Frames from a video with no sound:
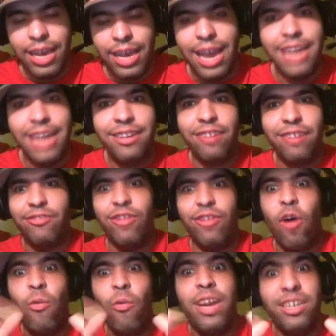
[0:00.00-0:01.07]
And way in the
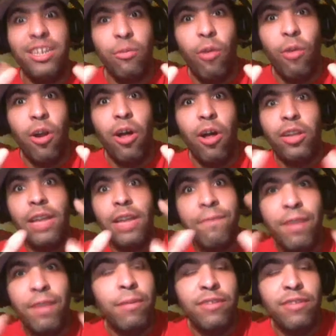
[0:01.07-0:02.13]
world that
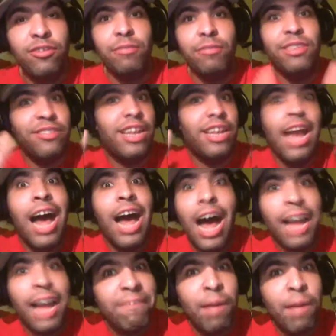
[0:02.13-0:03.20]
feminism is not a
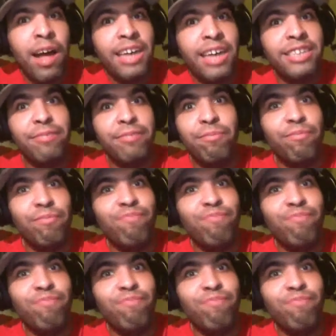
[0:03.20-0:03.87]
hive mind.